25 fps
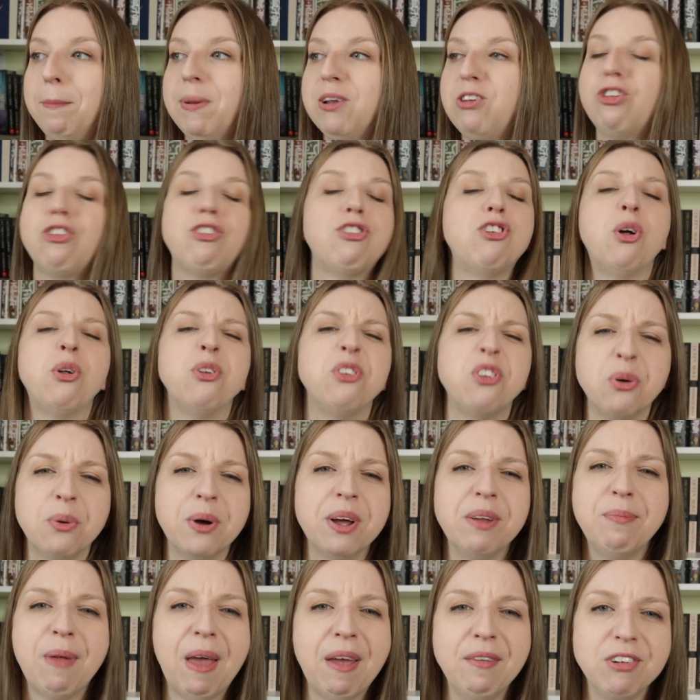but just don't do
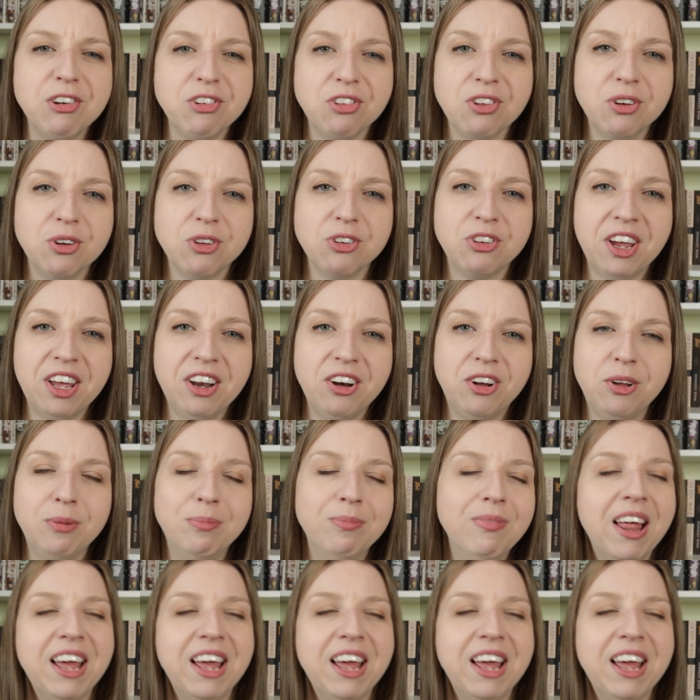it every single title.